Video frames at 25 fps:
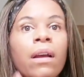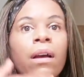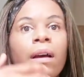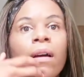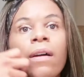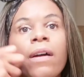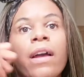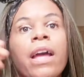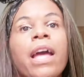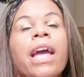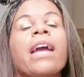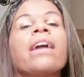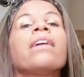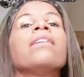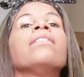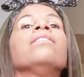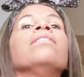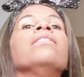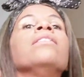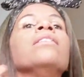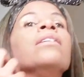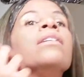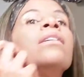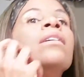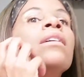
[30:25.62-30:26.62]
Okay.
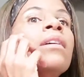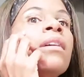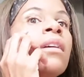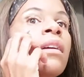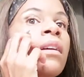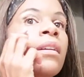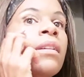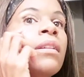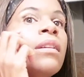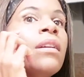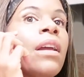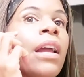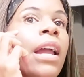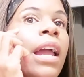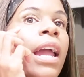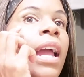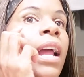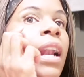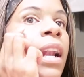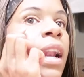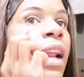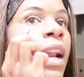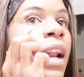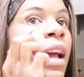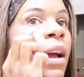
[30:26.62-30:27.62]

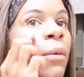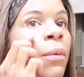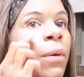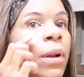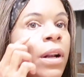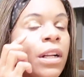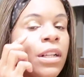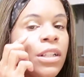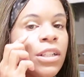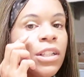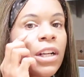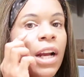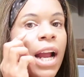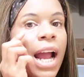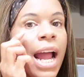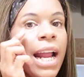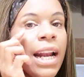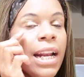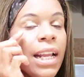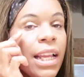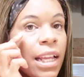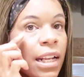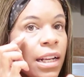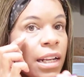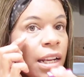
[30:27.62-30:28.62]
And then I want to
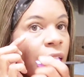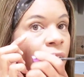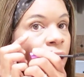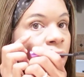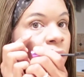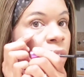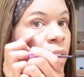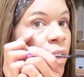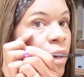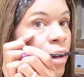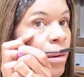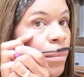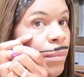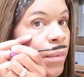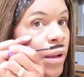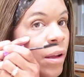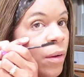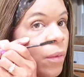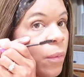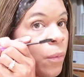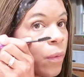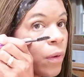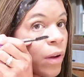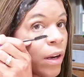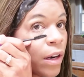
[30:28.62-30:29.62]
try to get down here in
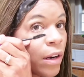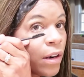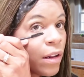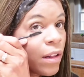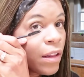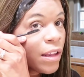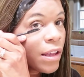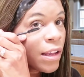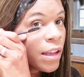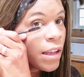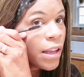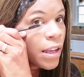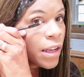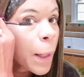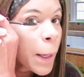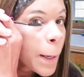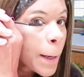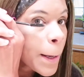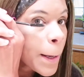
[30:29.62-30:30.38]
my waterline.